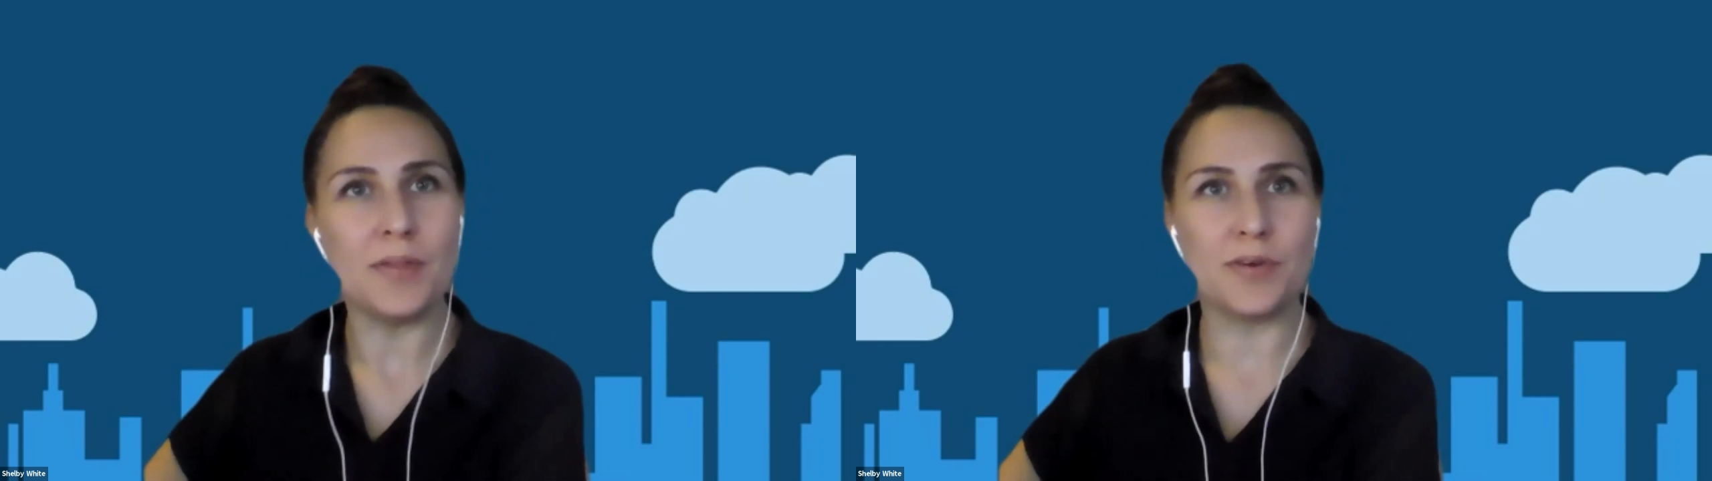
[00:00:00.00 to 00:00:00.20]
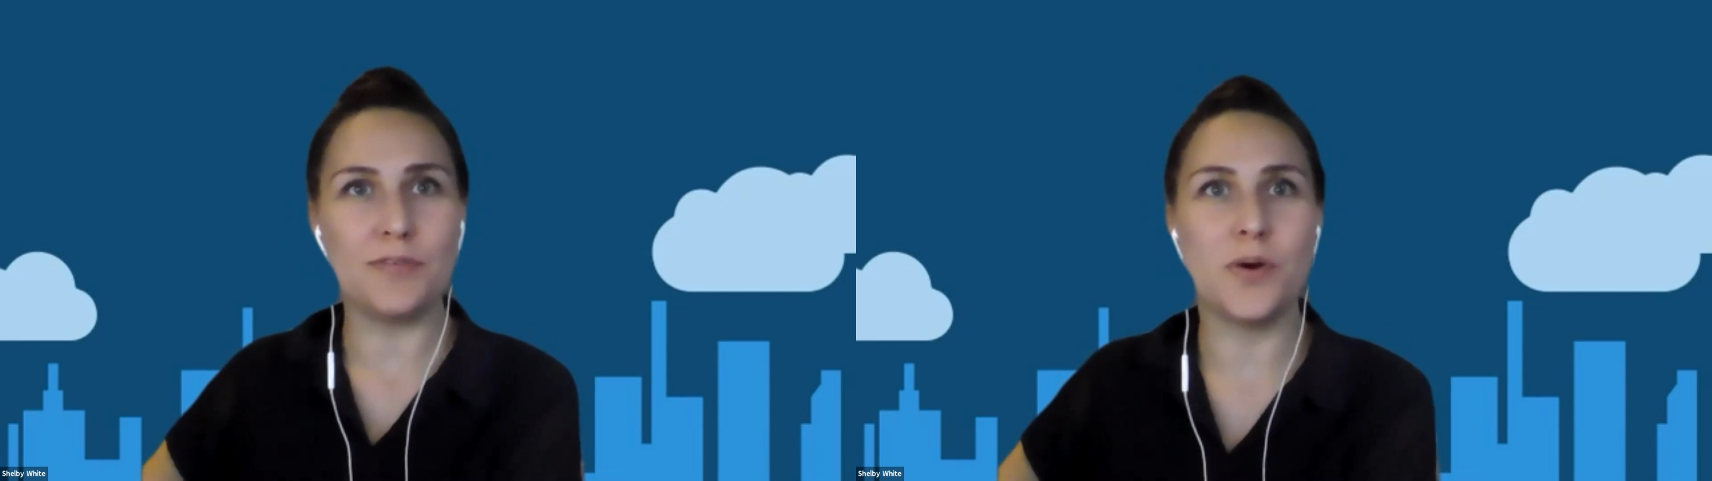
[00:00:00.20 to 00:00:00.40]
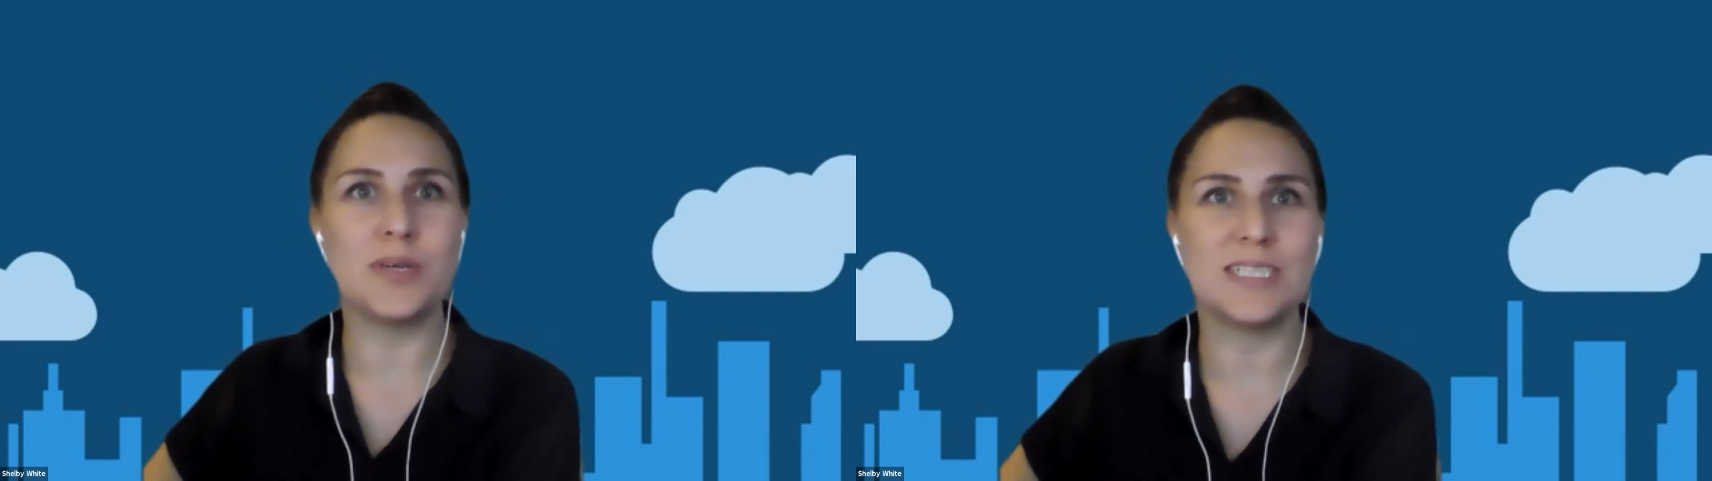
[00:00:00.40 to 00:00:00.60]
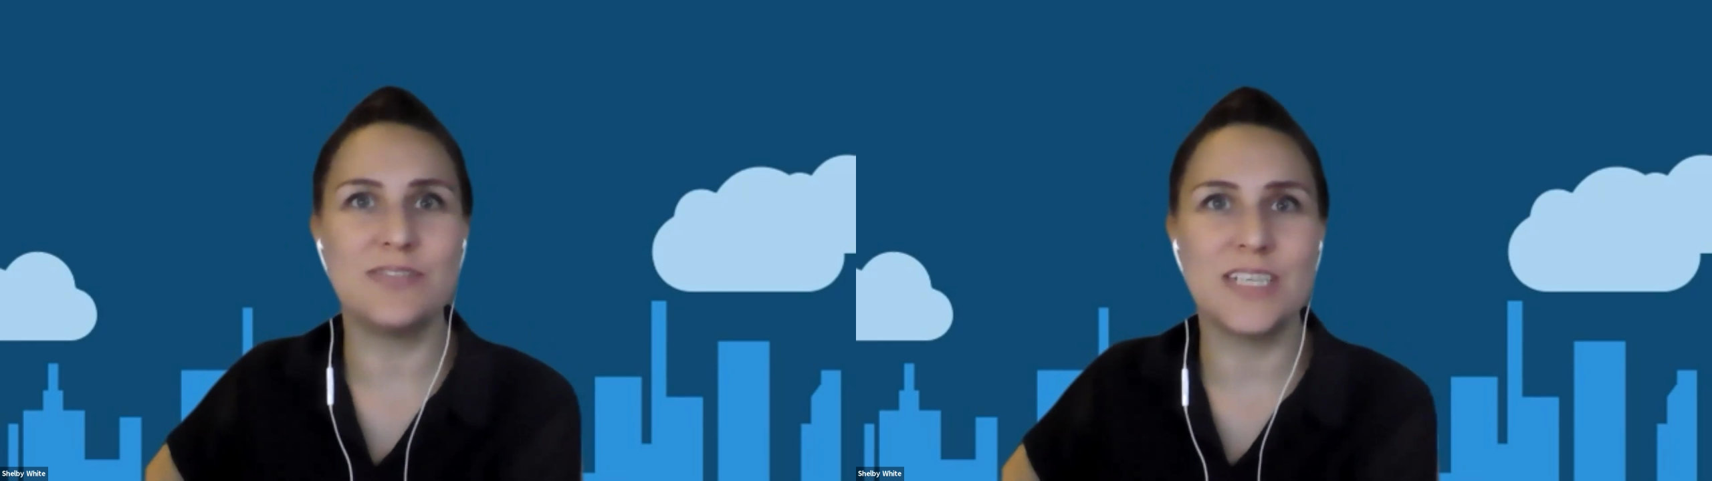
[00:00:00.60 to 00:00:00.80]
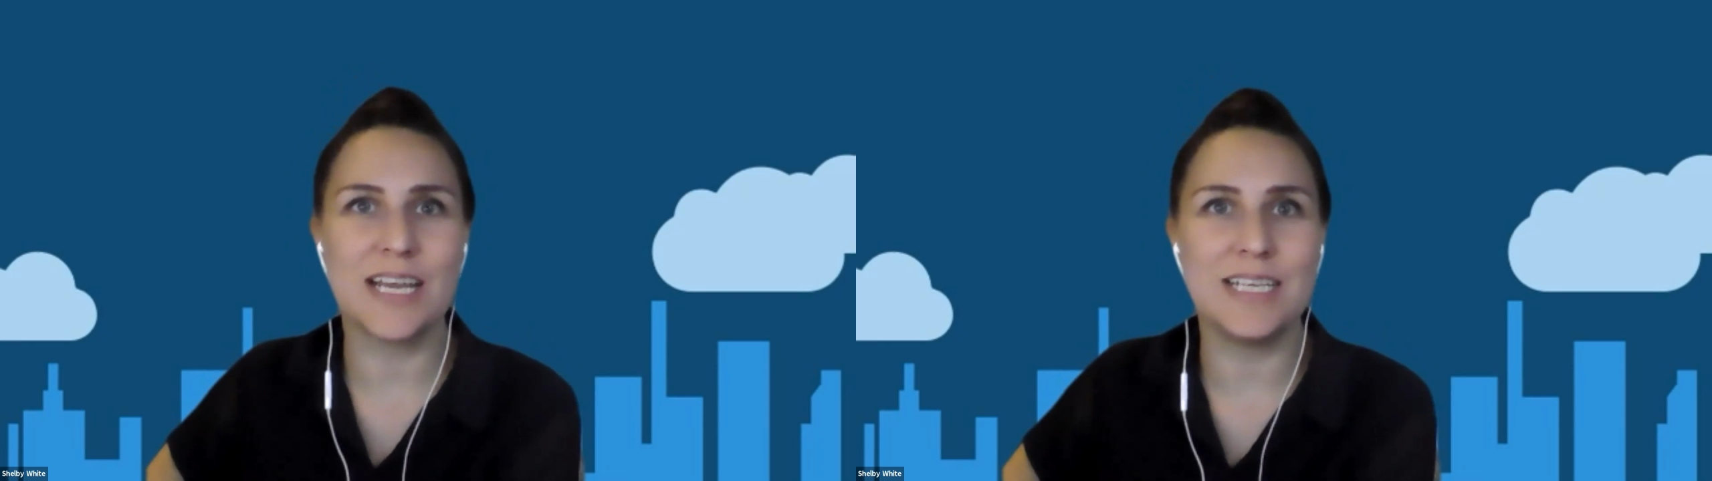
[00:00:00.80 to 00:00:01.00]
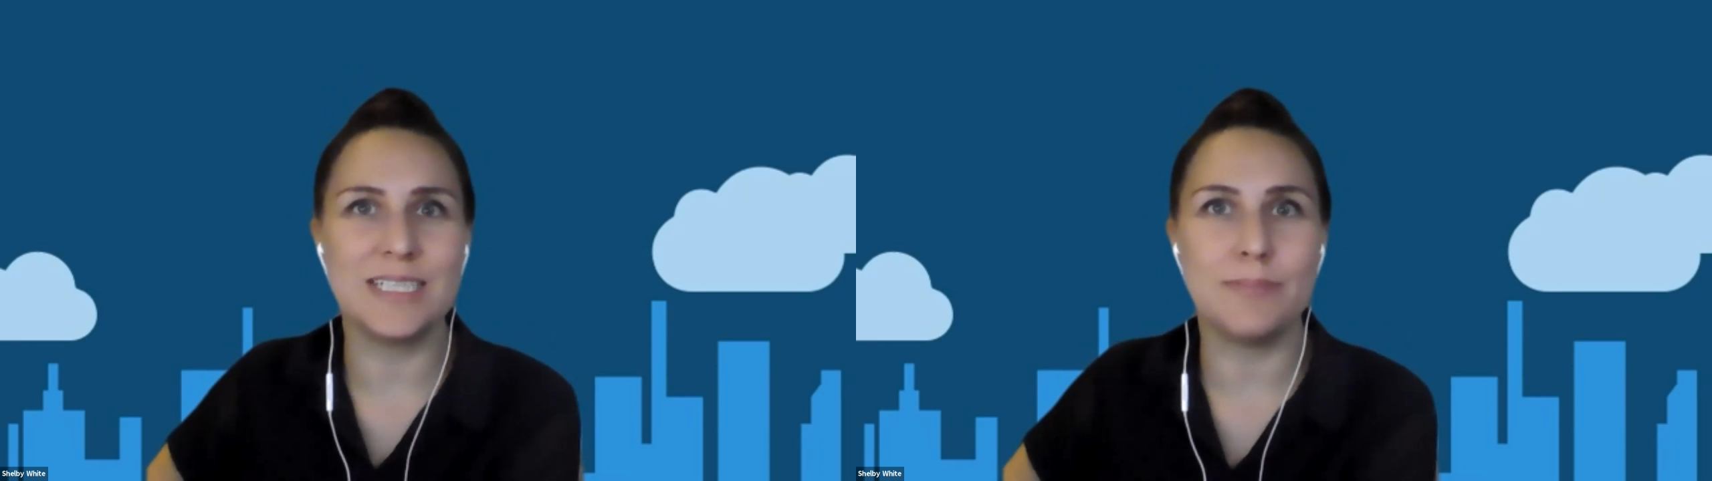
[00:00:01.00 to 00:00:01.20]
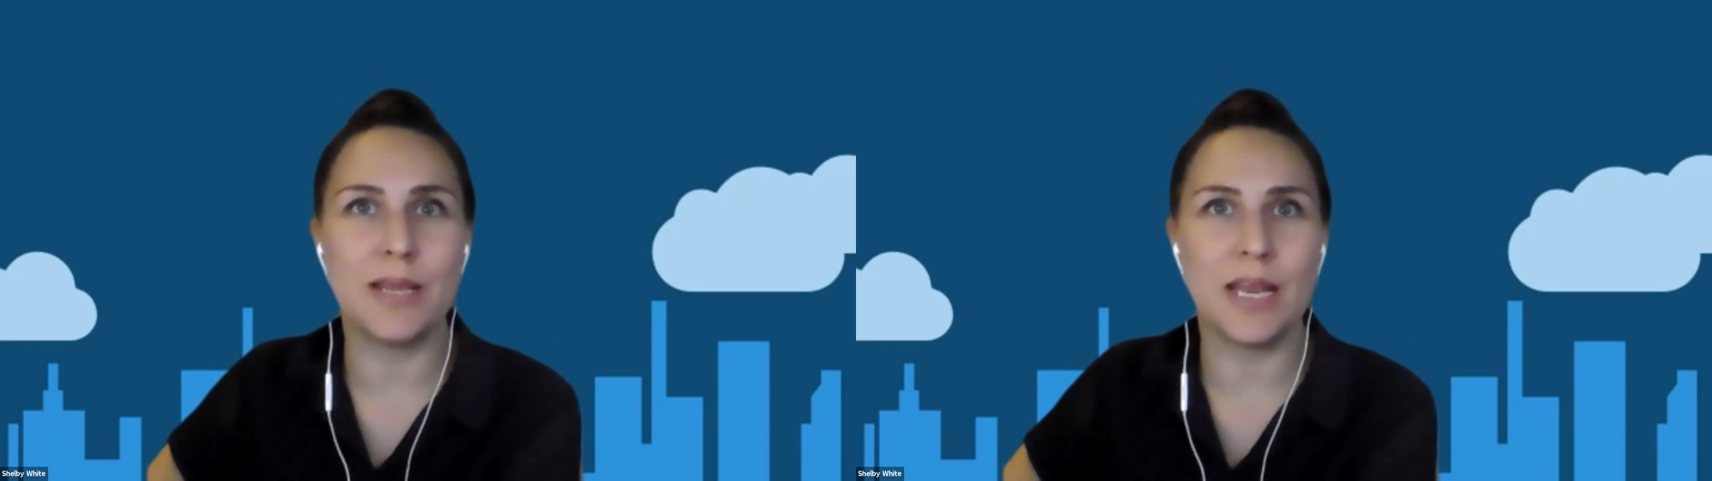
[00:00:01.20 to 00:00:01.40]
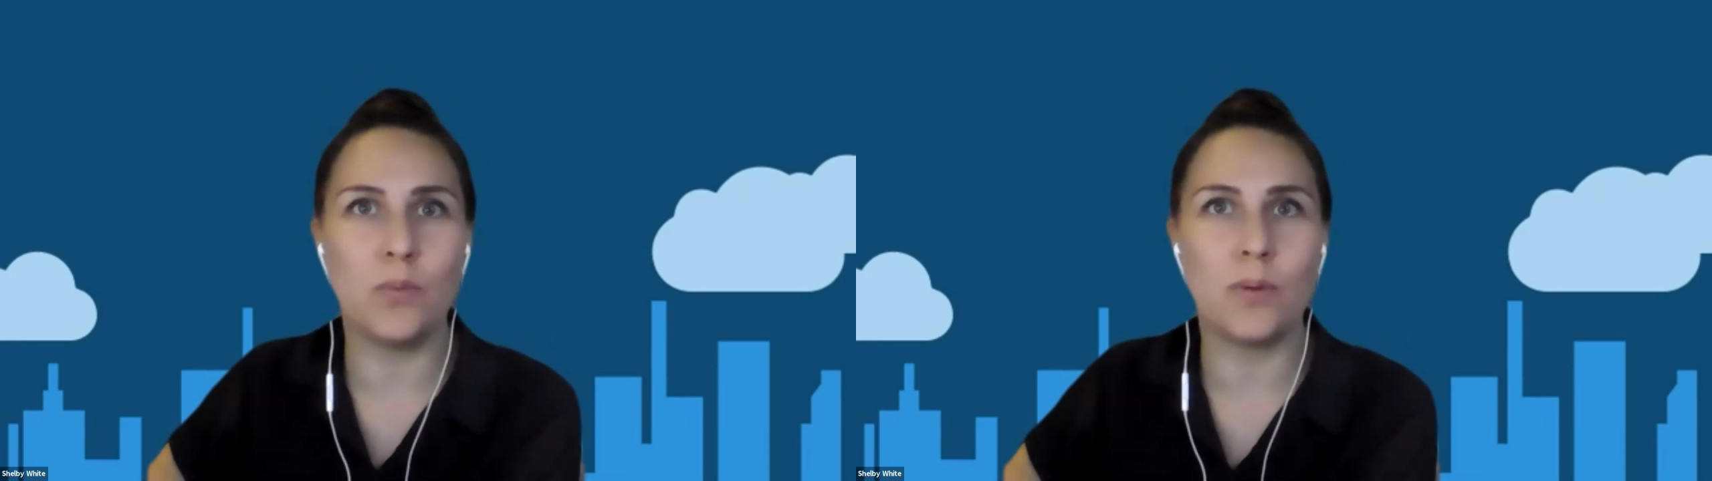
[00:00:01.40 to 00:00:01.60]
The focus of tonight's meeting